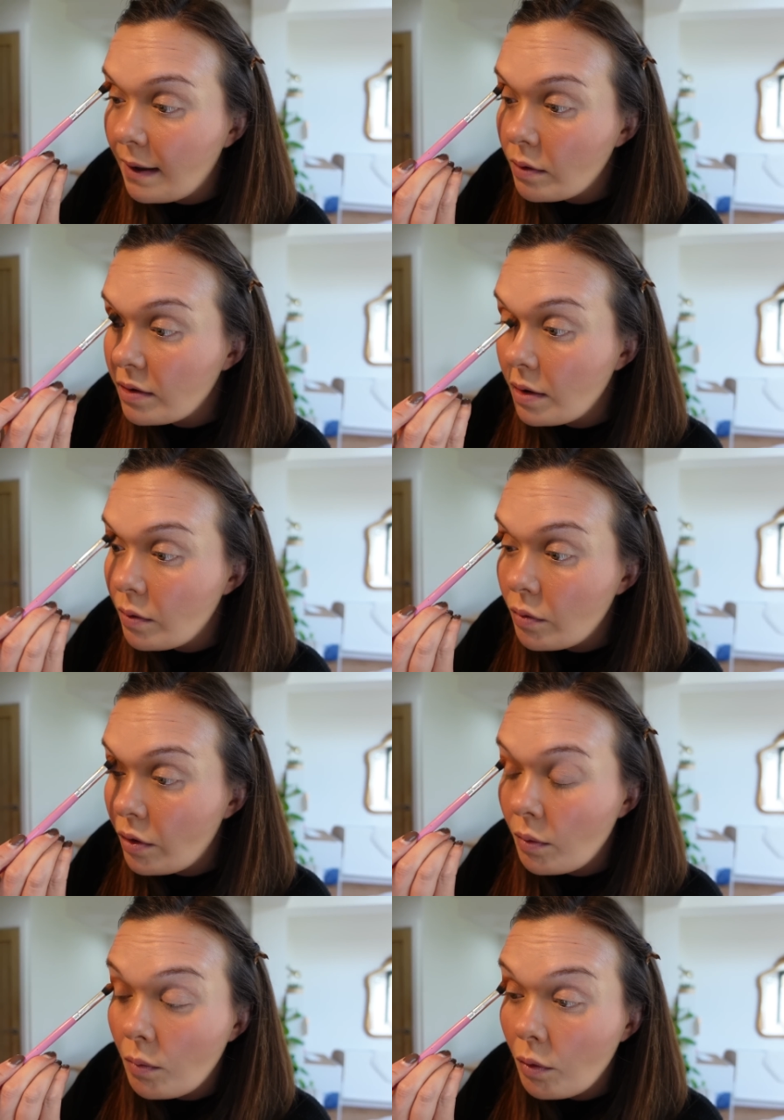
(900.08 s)
out, so
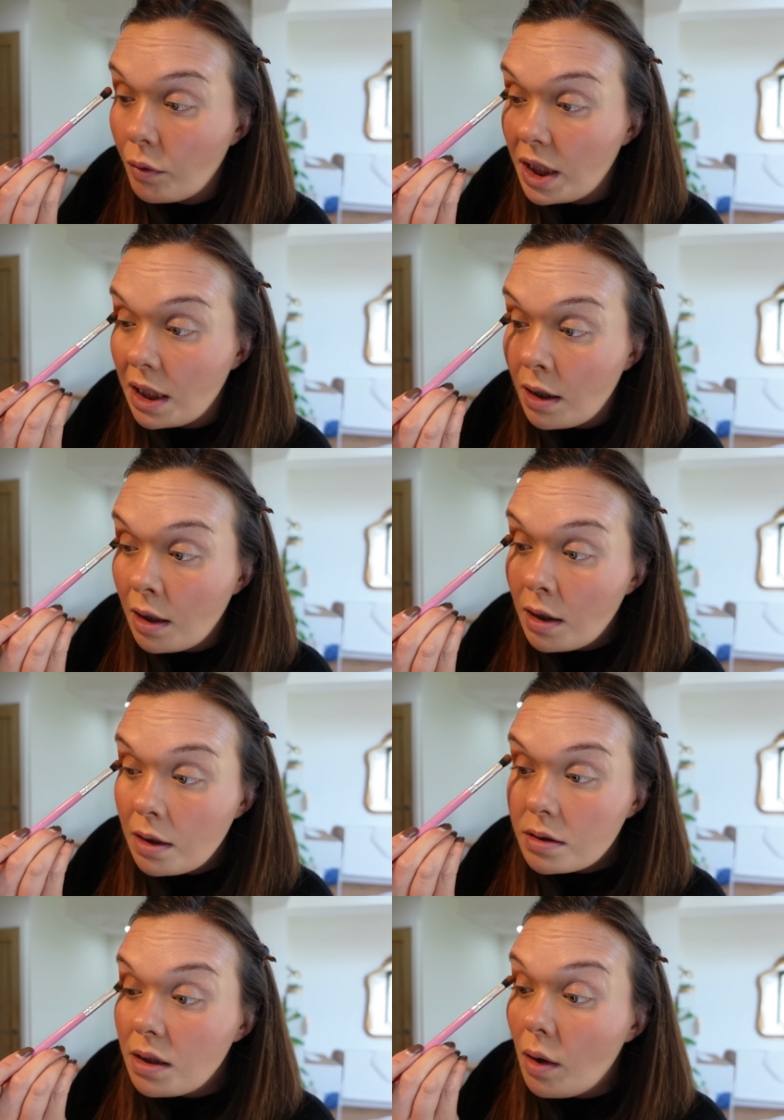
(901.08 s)
don't worry.
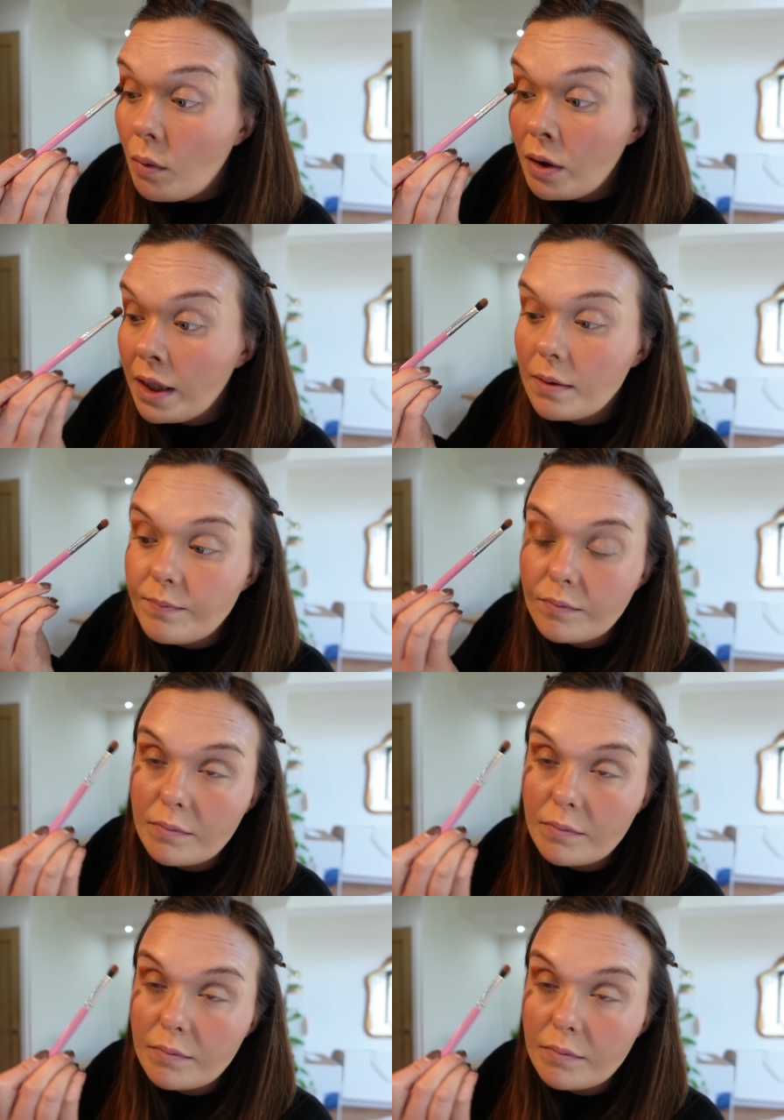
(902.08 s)
So I want it